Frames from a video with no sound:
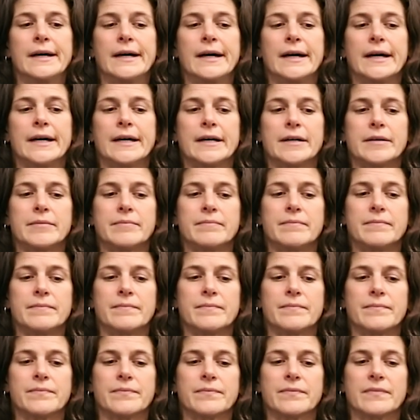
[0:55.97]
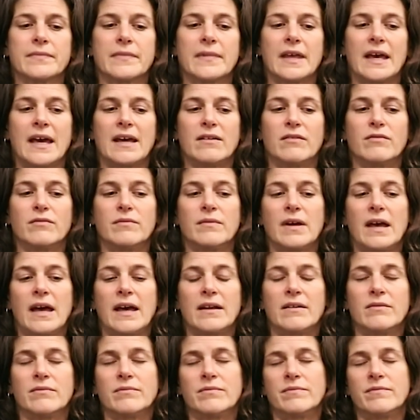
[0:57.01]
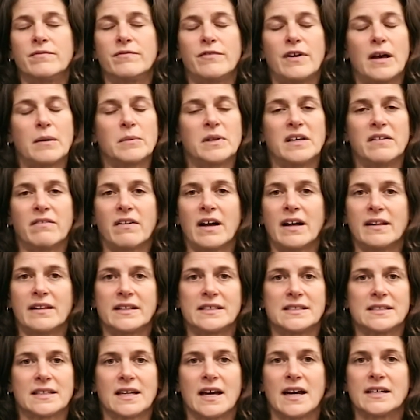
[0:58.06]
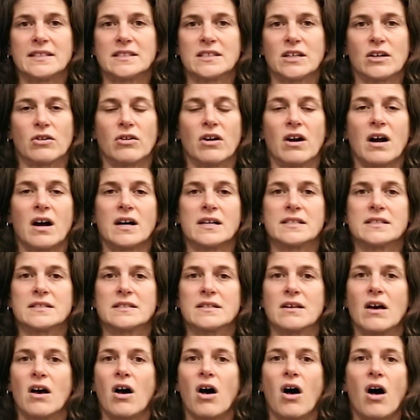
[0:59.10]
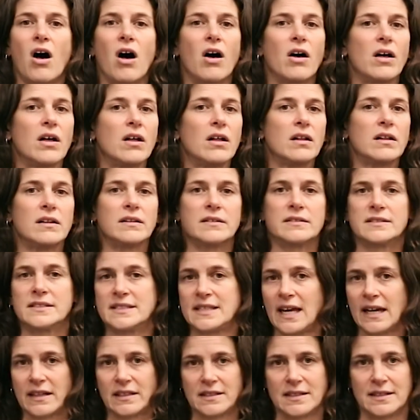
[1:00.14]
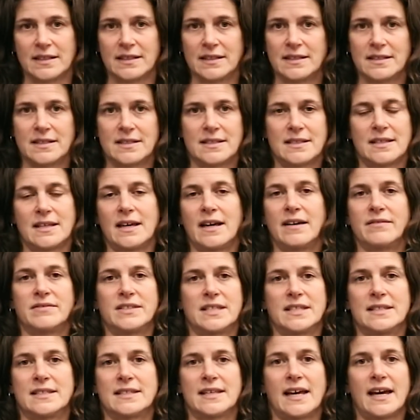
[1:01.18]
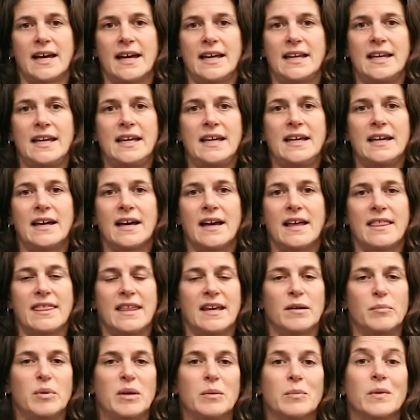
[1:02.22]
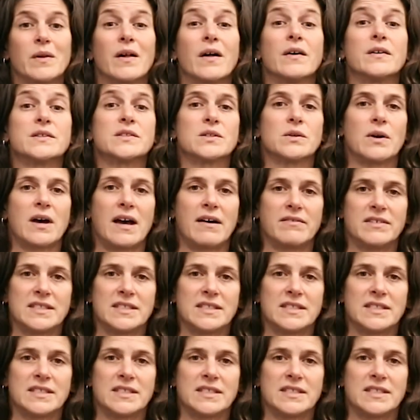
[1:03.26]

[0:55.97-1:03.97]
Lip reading: And family violence cuts across all sectors of society. I think people also have